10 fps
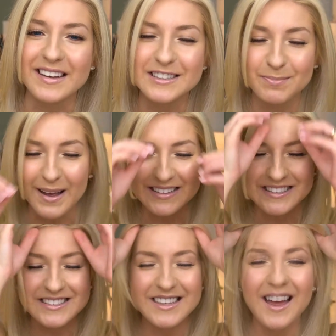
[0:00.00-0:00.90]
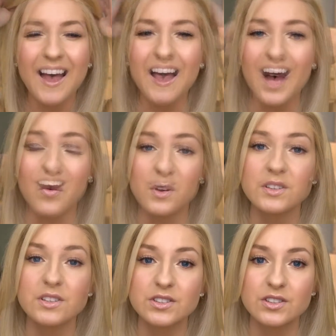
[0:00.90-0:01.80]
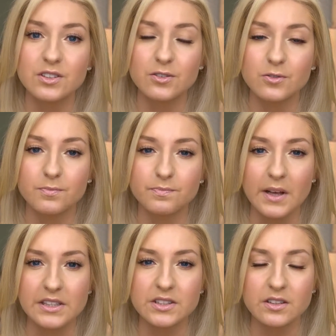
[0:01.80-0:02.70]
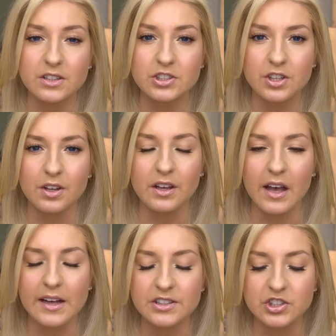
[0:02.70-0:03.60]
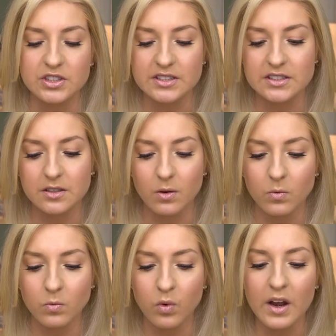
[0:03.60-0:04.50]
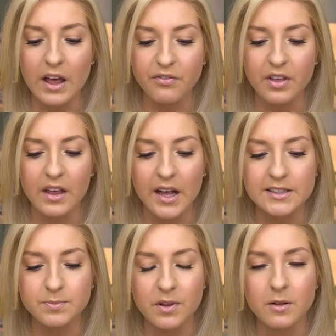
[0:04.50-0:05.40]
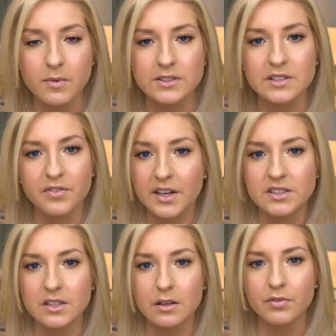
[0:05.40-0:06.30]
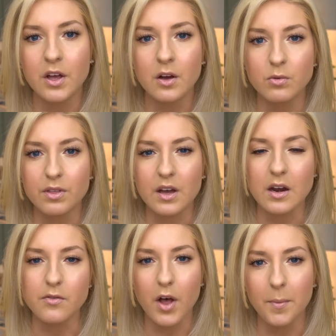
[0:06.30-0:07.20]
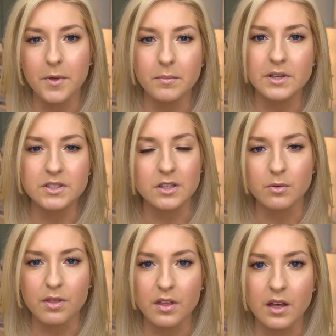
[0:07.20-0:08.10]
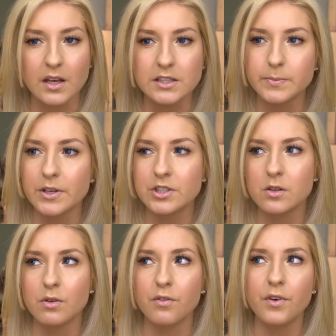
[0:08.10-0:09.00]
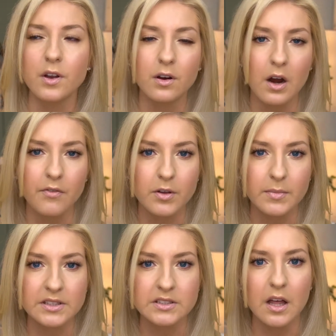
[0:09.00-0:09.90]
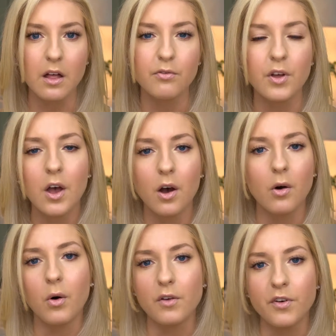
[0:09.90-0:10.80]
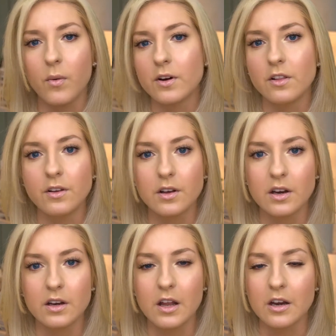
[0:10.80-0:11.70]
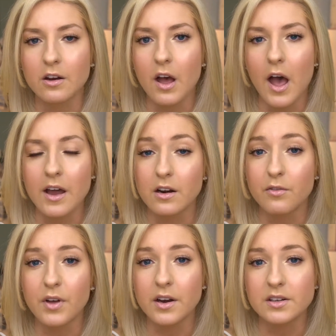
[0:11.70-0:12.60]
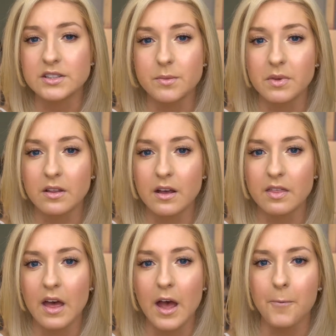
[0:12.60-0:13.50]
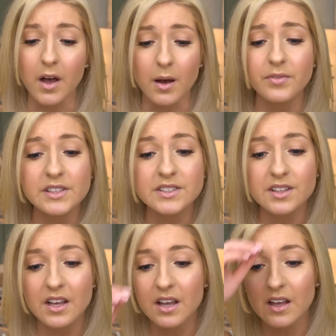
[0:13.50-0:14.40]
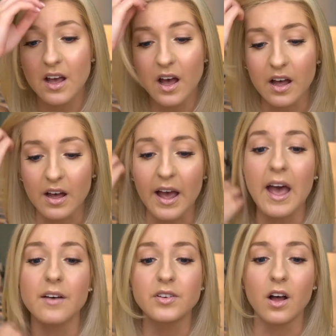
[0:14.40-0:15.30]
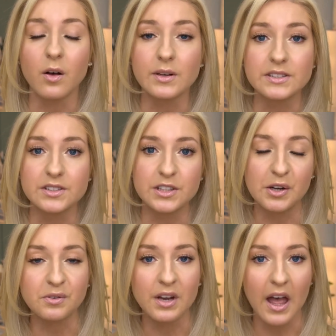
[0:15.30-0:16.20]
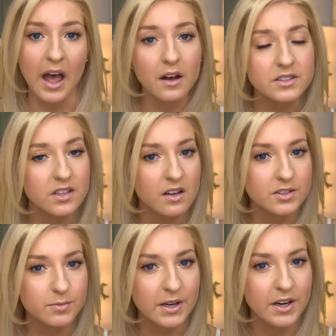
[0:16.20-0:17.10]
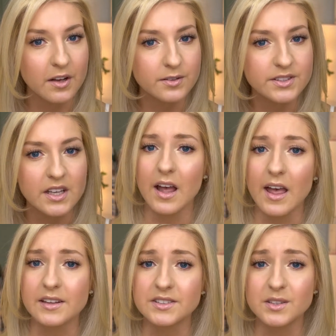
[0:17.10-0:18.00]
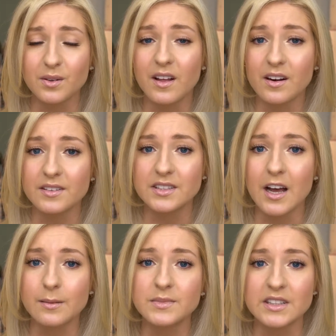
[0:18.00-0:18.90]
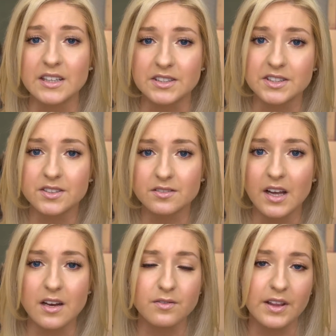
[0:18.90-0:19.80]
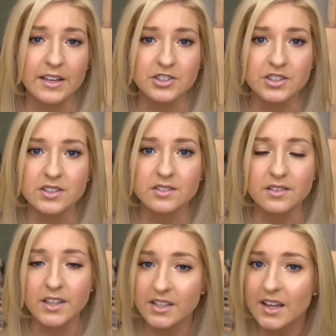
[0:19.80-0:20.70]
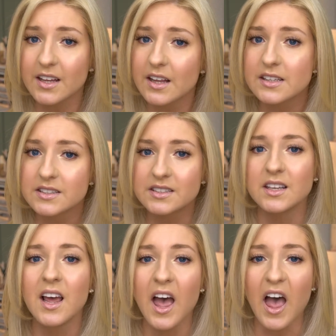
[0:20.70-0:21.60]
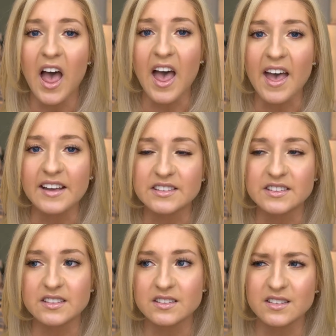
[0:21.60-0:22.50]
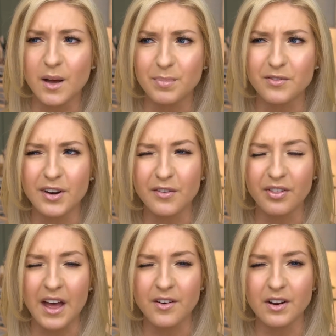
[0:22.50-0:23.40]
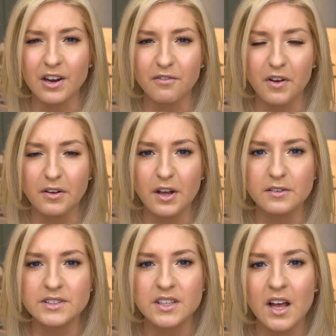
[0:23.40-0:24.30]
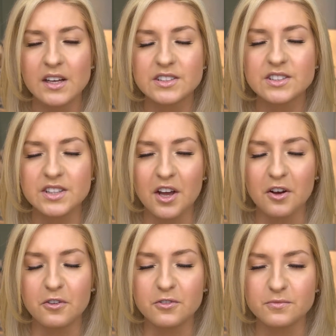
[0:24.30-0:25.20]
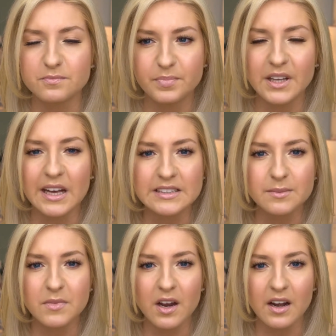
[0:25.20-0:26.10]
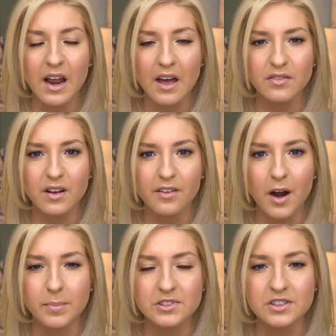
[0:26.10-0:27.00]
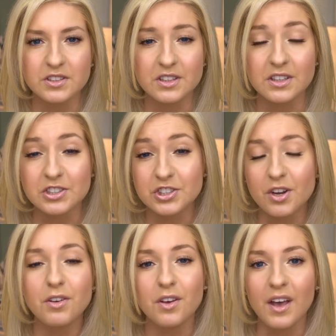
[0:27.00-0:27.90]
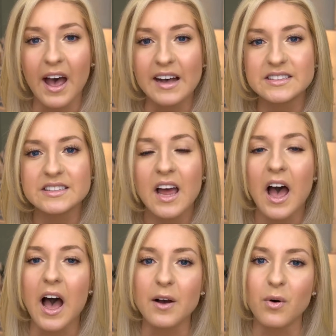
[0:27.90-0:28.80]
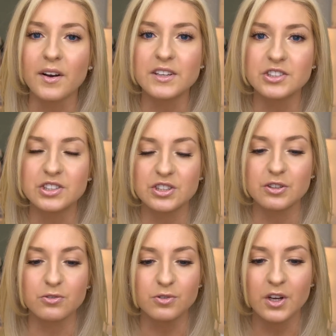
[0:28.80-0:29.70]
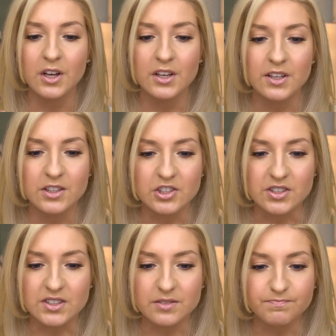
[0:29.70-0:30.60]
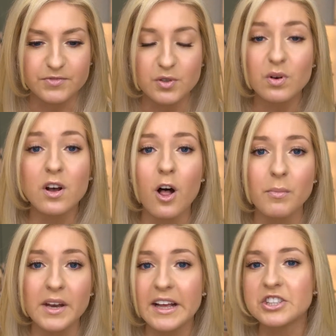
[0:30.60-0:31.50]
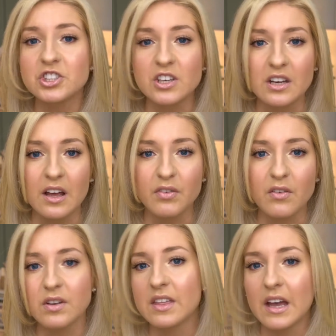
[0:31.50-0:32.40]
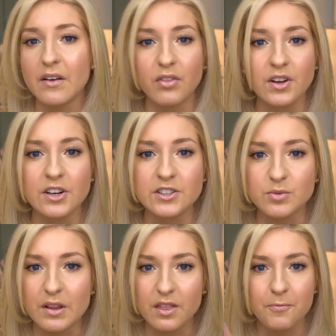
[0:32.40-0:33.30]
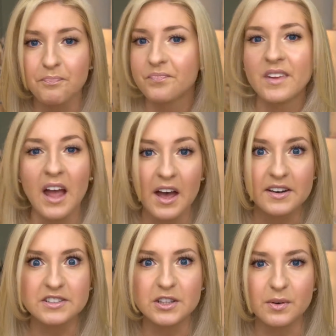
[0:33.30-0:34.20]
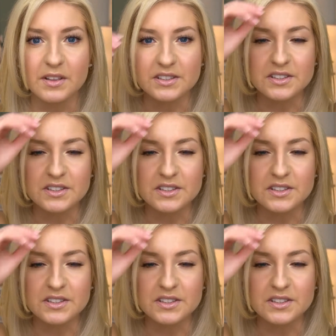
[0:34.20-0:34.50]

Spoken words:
expense. I wanted to basically show you guys just what I feel like has been the most effective with kind of helping me deal with it, especially with photographing myself, or if I want to look good at an event or something like that. Obviously, I haven't always known how to contour my nose, and so a lot of the times it's kind of like just looked like this and not been very flattering in photos. So because I'm not going to have another opportunity to show you guys, I wanted to just do a culmination of everything I've learned with how to deal with this